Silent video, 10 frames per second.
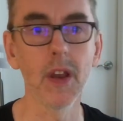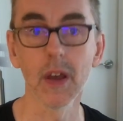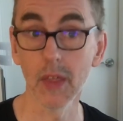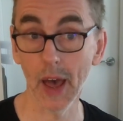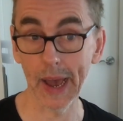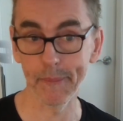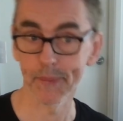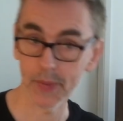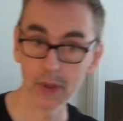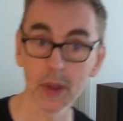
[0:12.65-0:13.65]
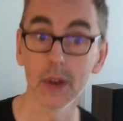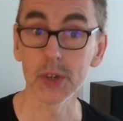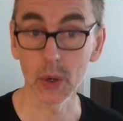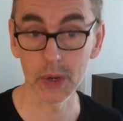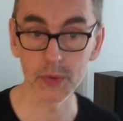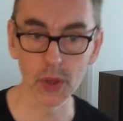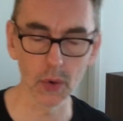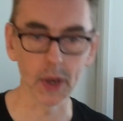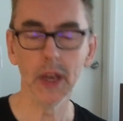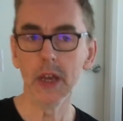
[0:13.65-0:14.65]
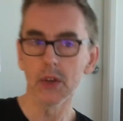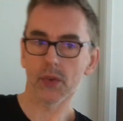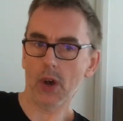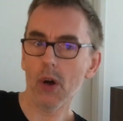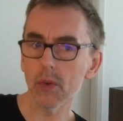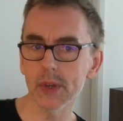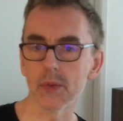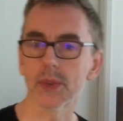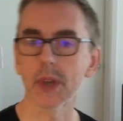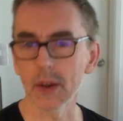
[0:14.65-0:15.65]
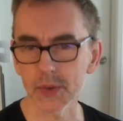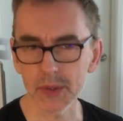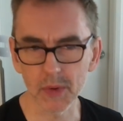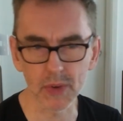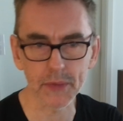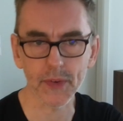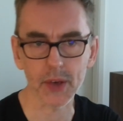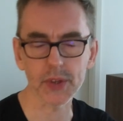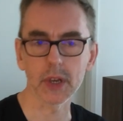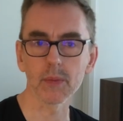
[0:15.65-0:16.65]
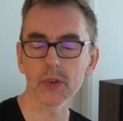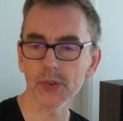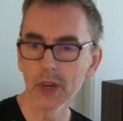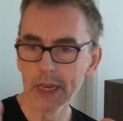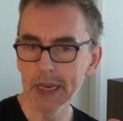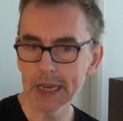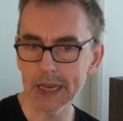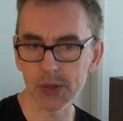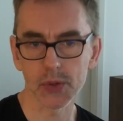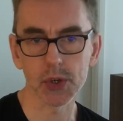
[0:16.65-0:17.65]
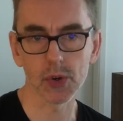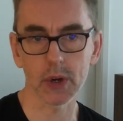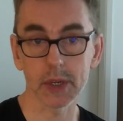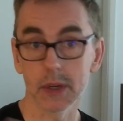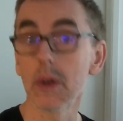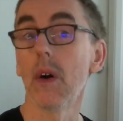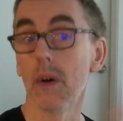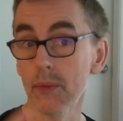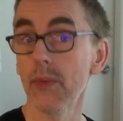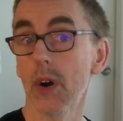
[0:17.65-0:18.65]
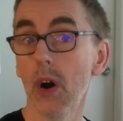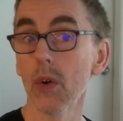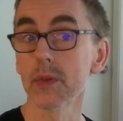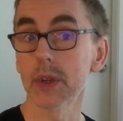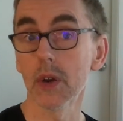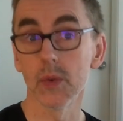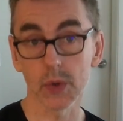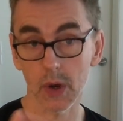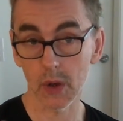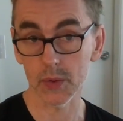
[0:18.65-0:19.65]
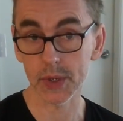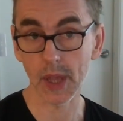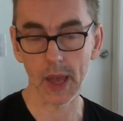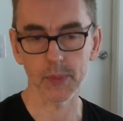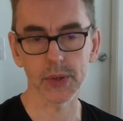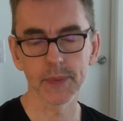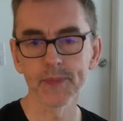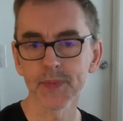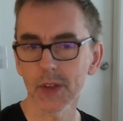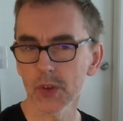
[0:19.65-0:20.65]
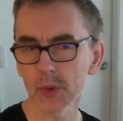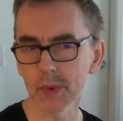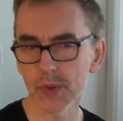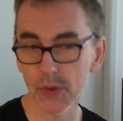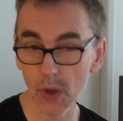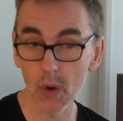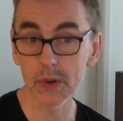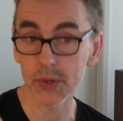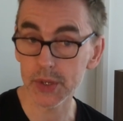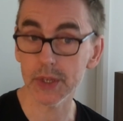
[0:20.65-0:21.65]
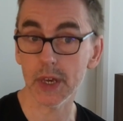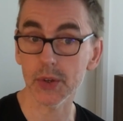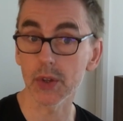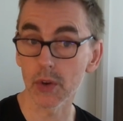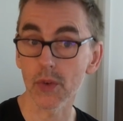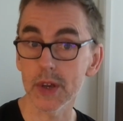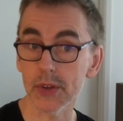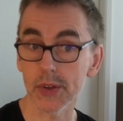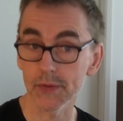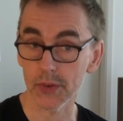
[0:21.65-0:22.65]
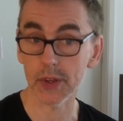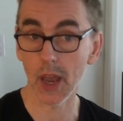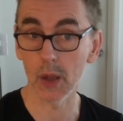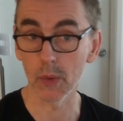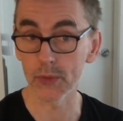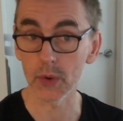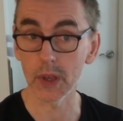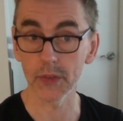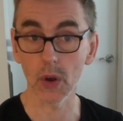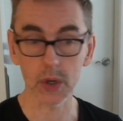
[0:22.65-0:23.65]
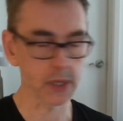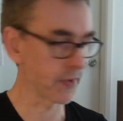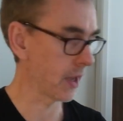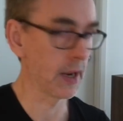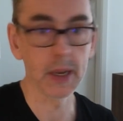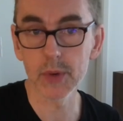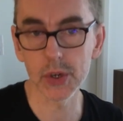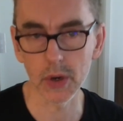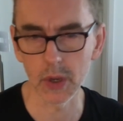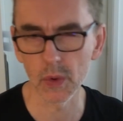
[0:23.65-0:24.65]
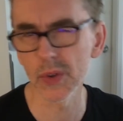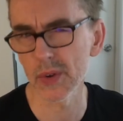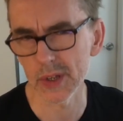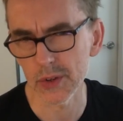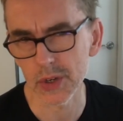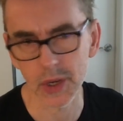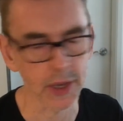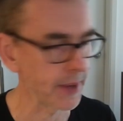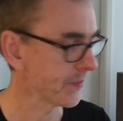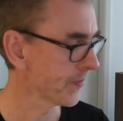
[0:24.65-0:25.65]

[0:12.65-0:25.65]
That, show what I was doing. So the whole tone scale is something really fascinating because it's constructed of whole tones or whole steps. This means there's only 6 degrees in the scale before you hit the octave again. Let me show you. We'll do it in G.